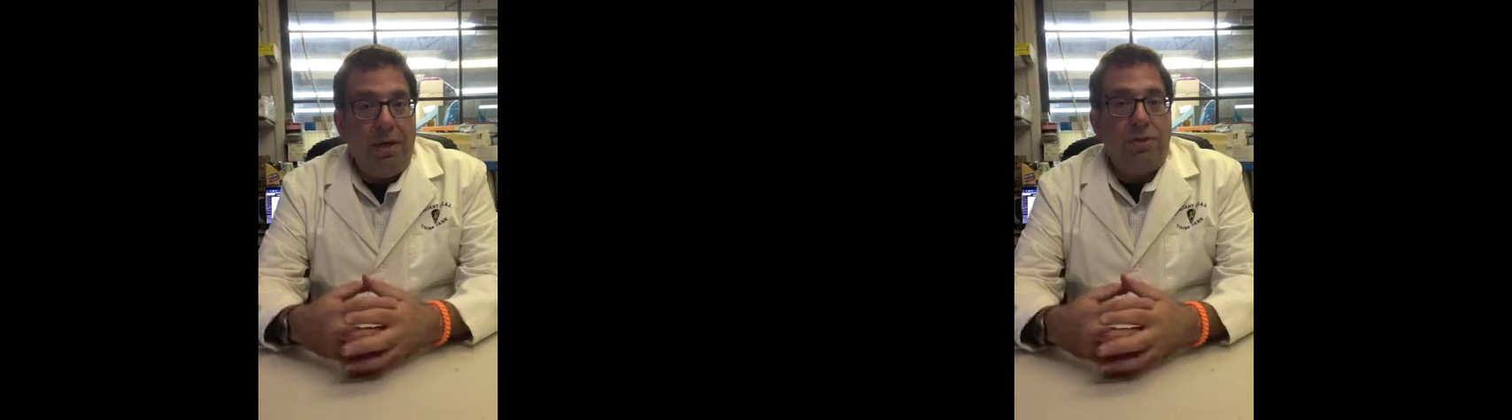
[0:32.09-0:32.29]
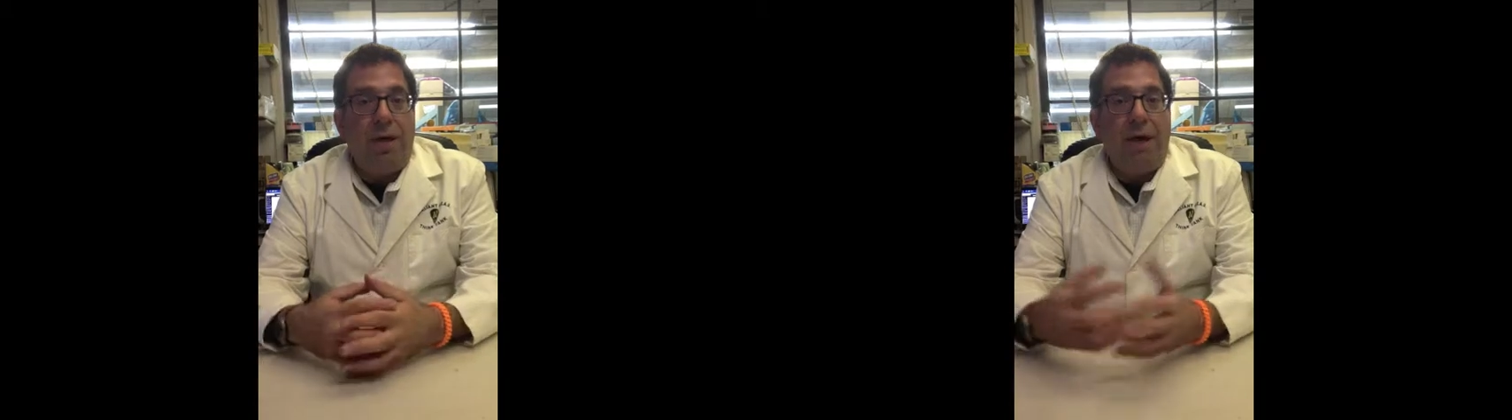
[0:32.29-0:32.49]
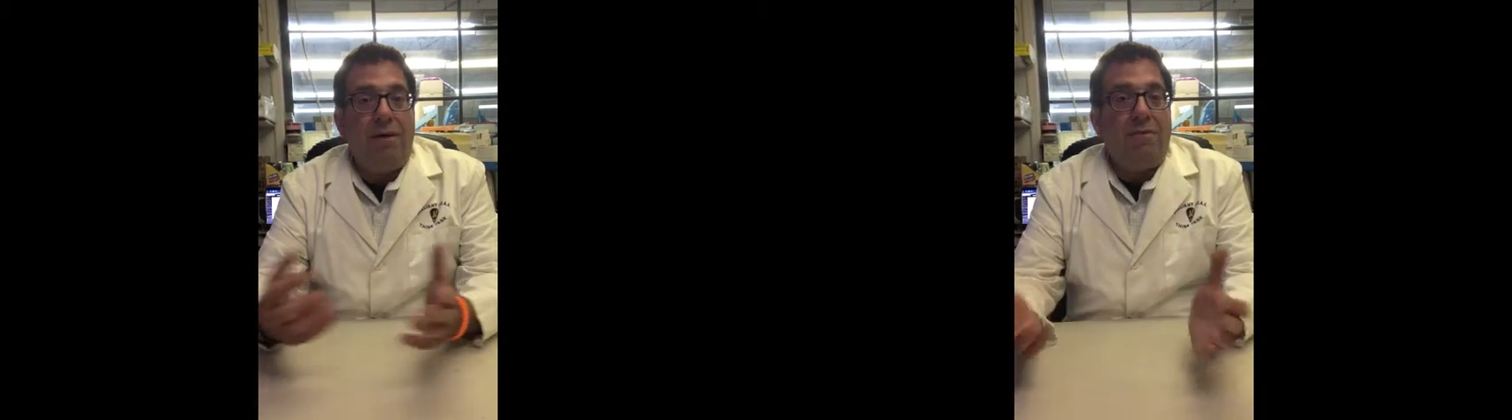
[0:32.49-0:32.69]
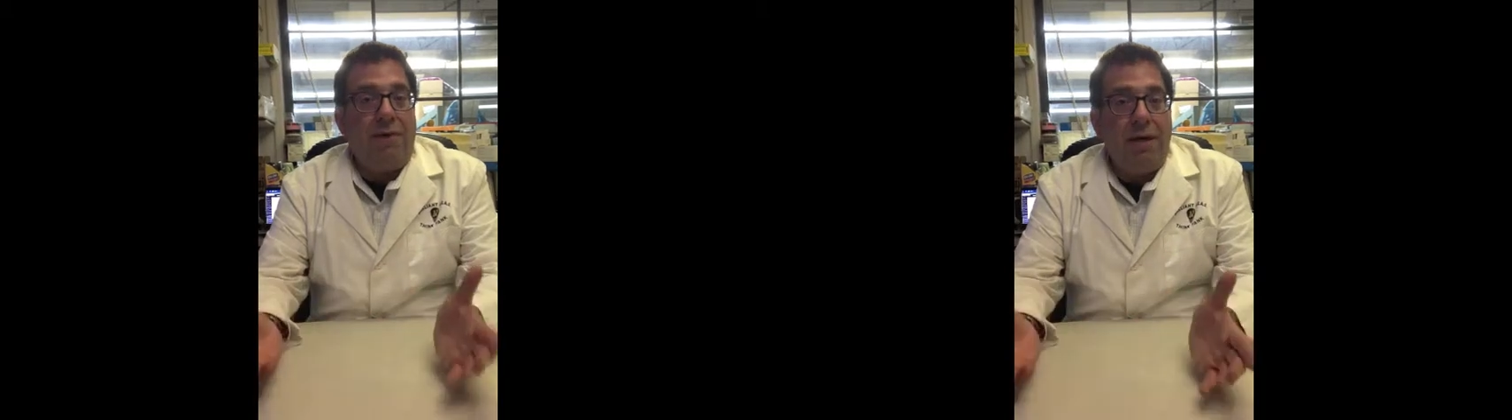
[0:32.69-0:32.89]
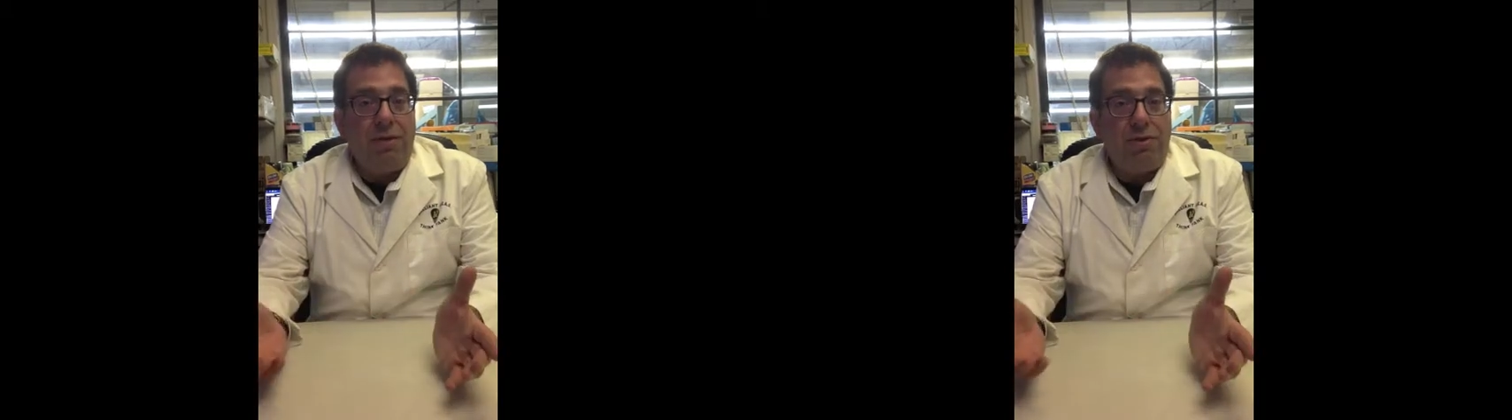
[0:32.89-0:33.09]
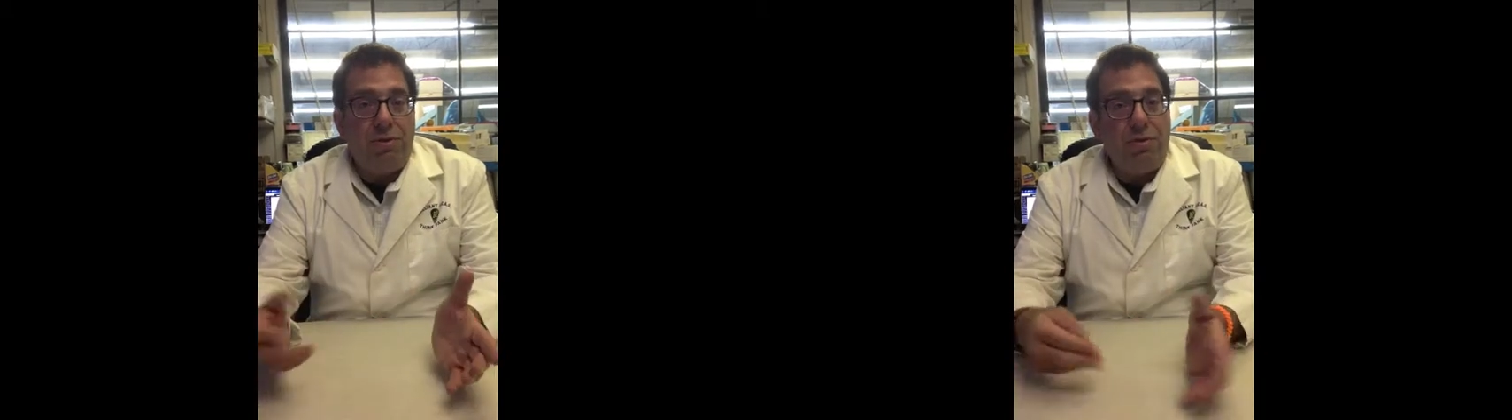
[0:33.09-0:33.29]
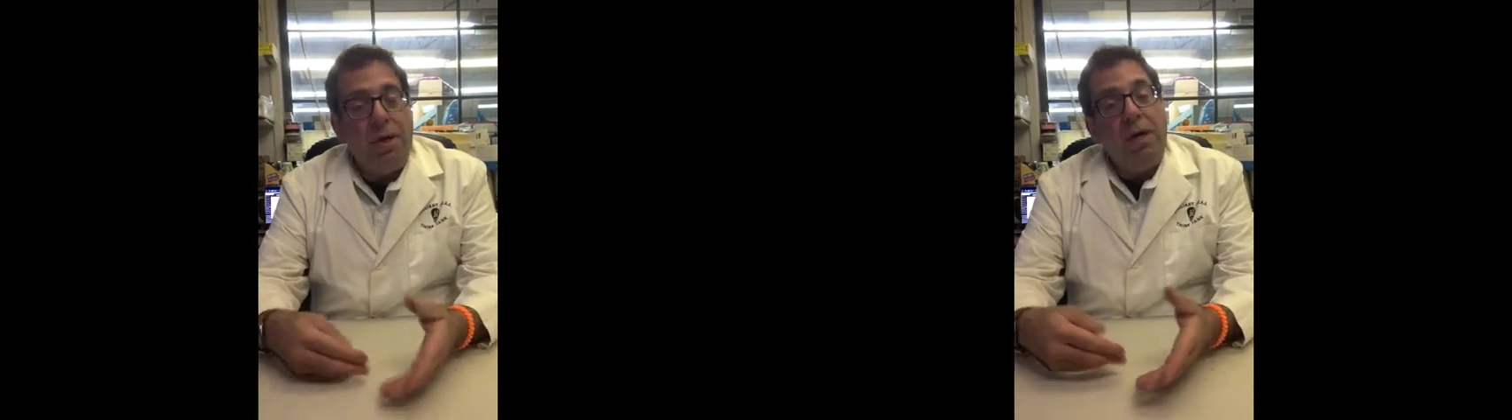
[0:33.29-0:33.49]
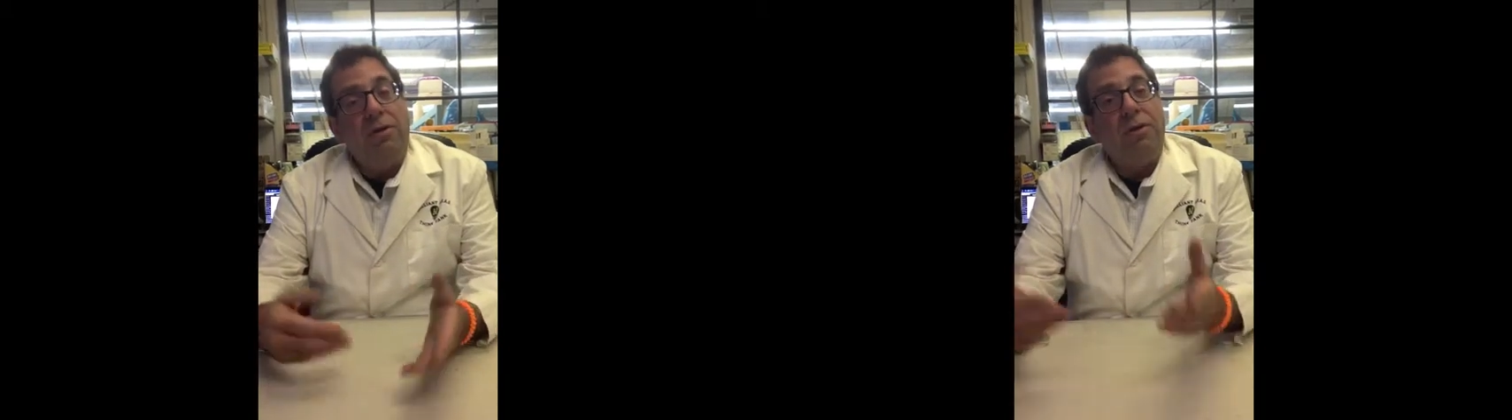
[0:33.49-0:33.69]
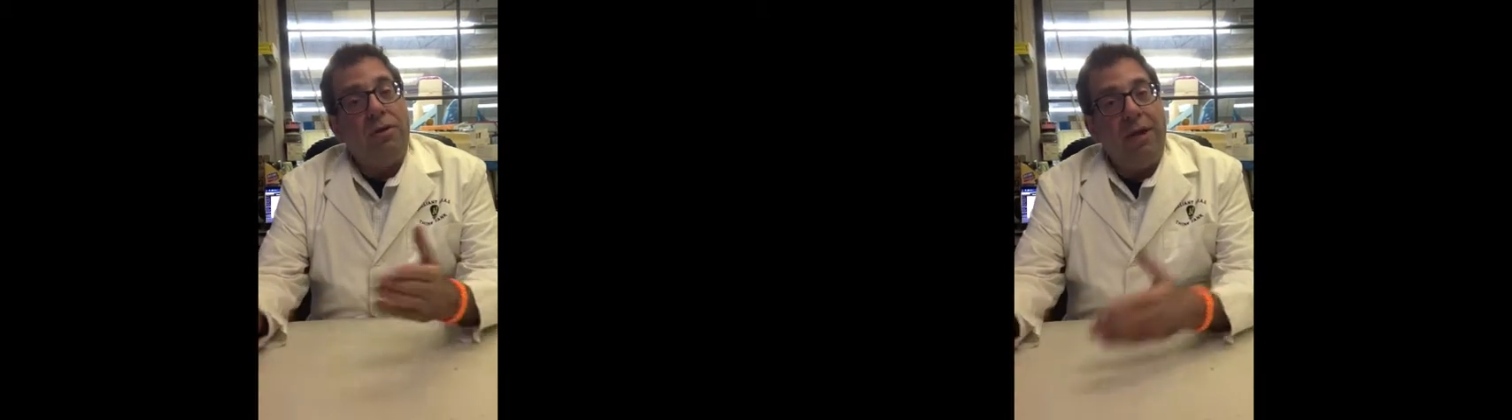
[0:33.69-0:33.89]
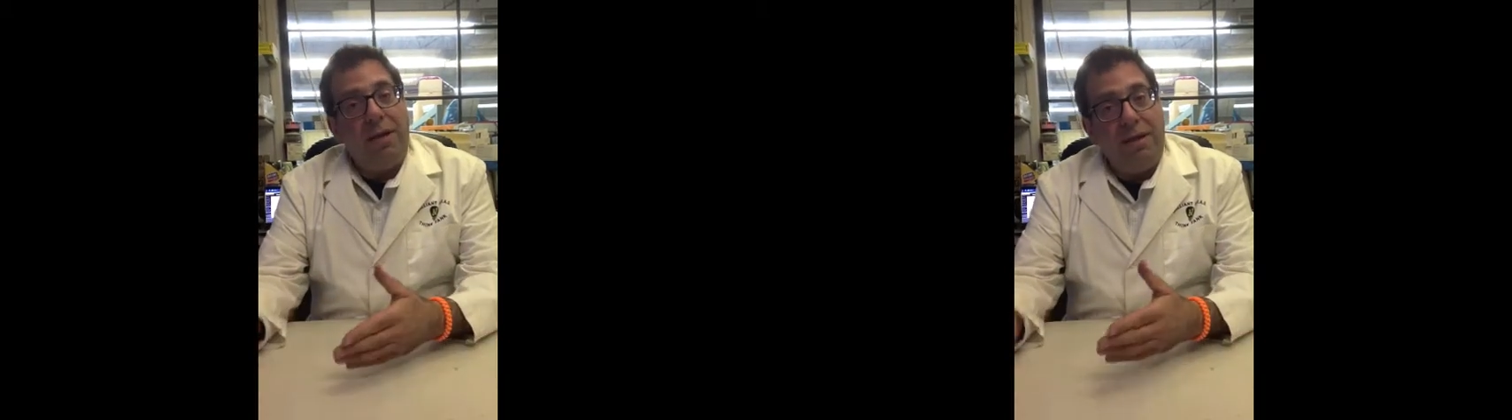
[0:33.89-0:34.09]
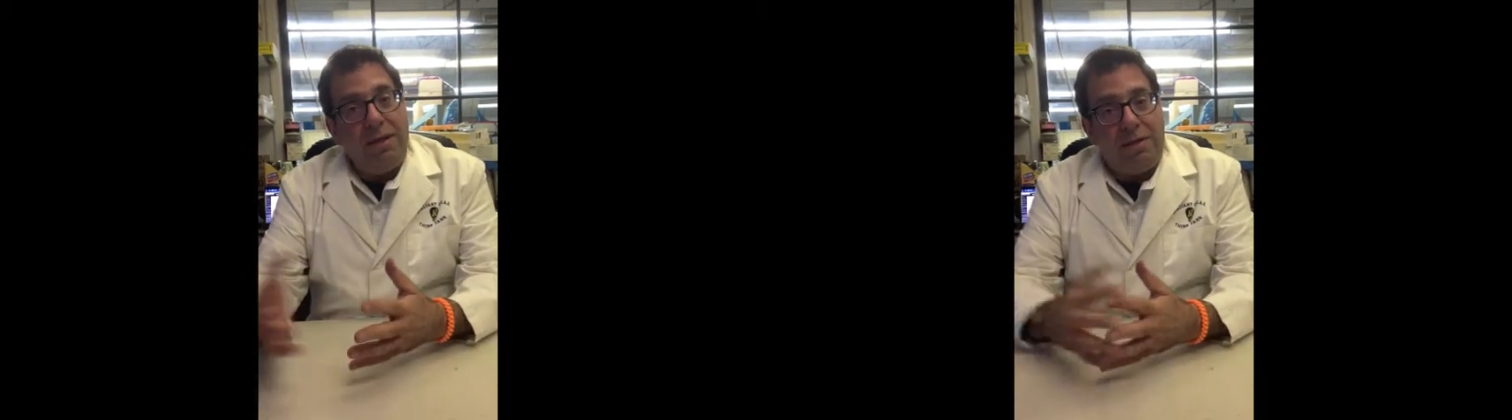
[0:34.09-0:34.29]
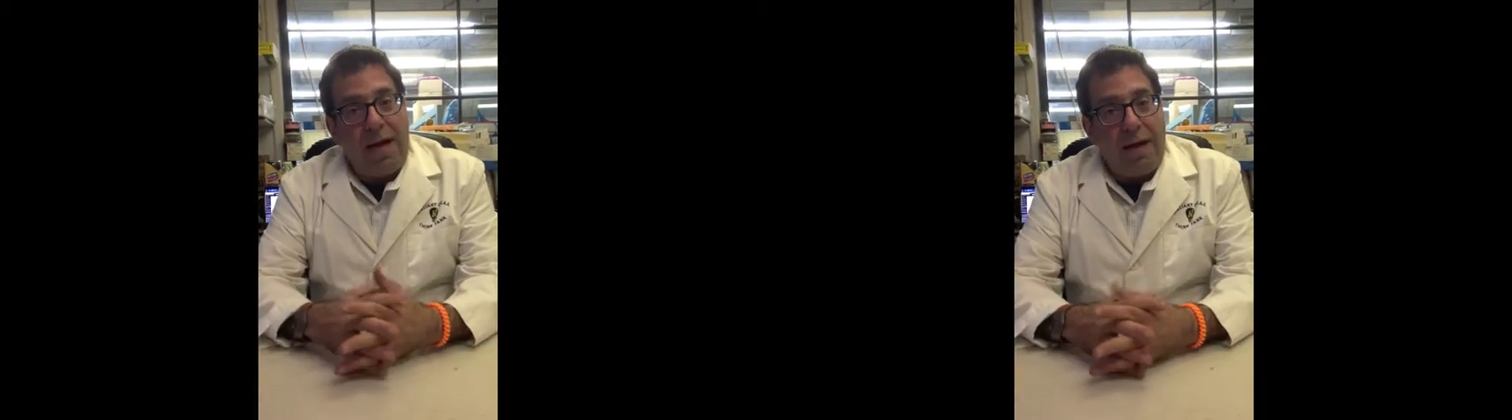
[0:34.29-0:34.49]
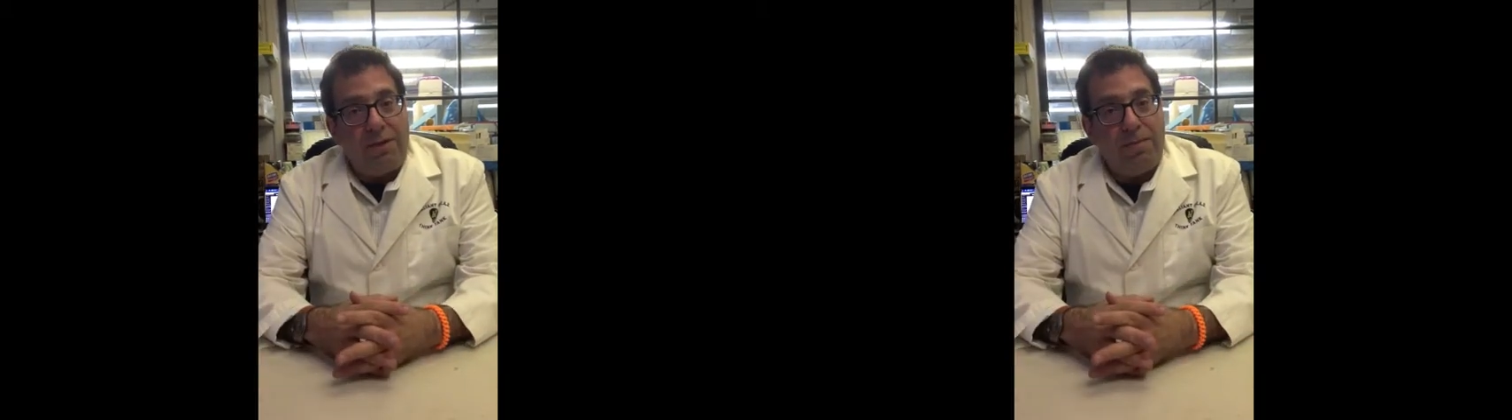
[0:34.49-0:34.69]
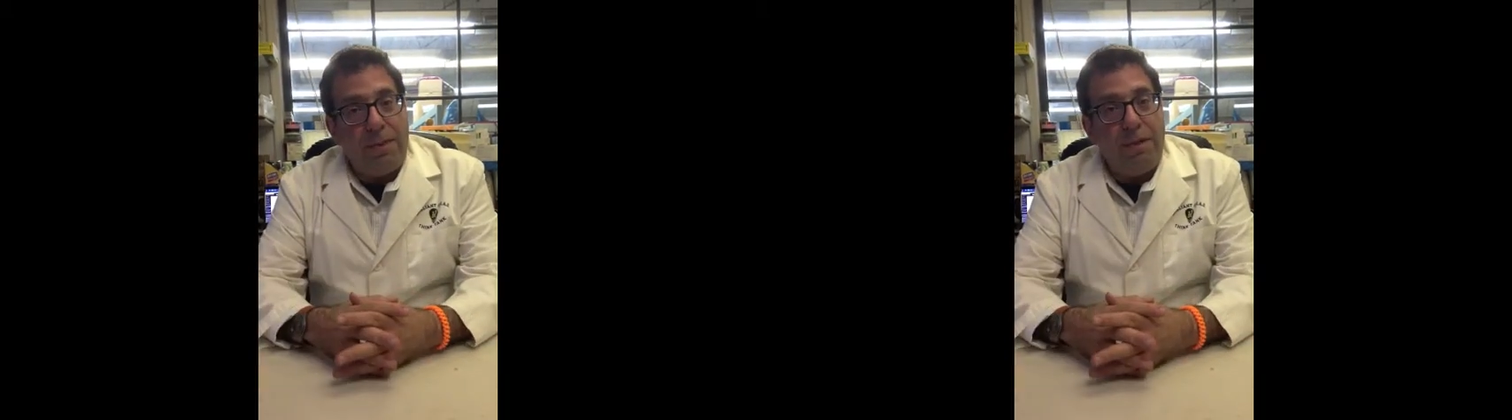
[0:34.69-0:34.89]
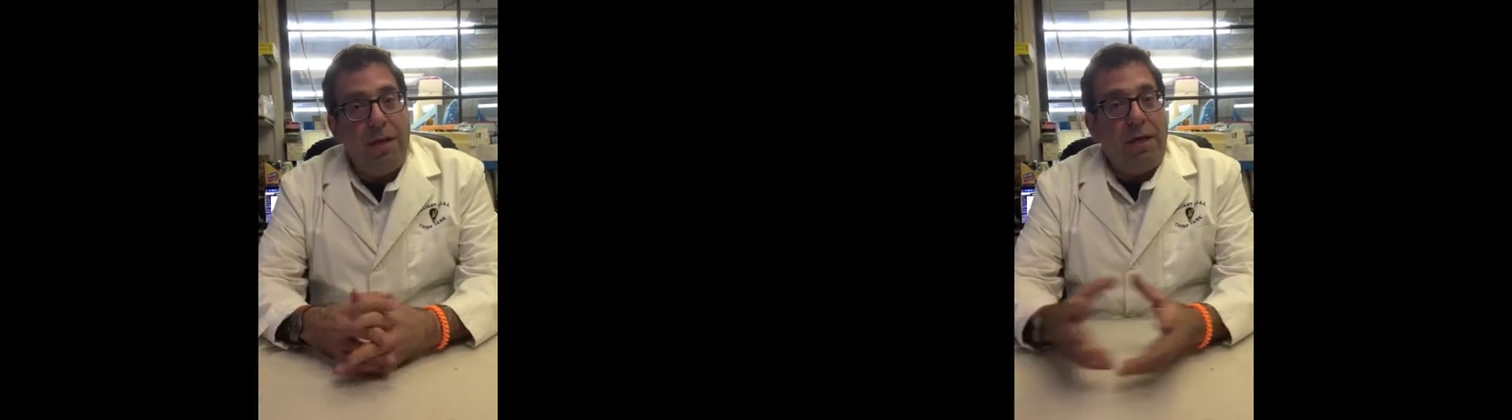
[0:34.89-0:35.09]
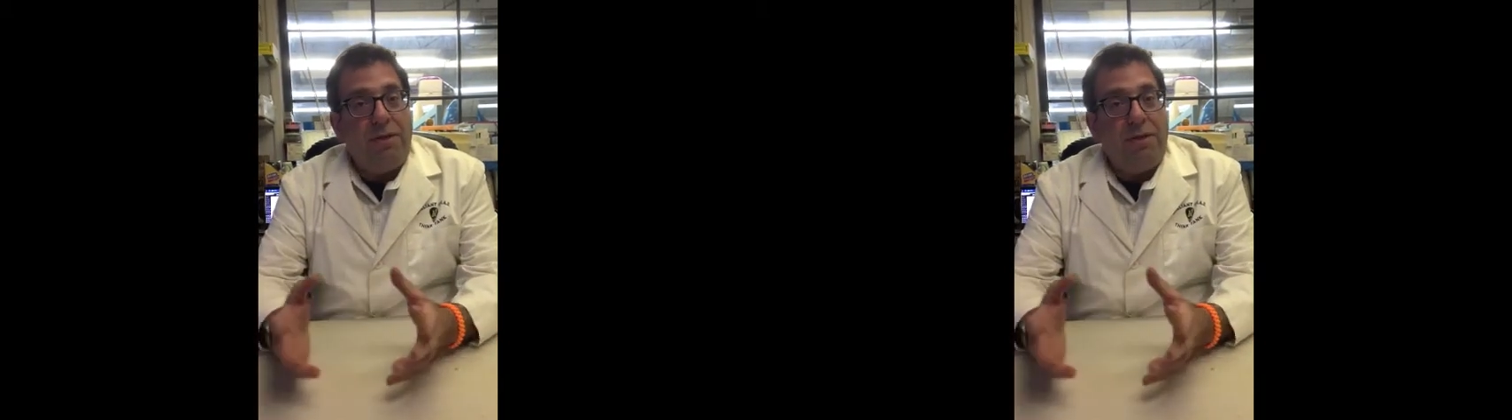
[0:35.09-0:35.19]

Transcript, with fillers: So I invite you to look at the attachment